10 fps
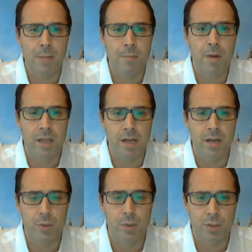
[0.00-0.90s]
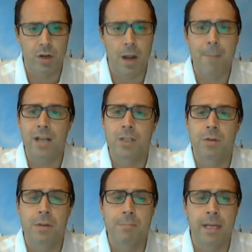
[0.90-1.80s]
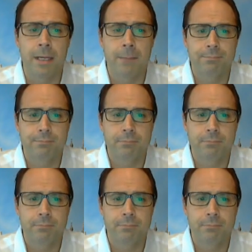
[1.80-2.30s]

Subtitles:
labour market numbers, which I'll come back to in a minute.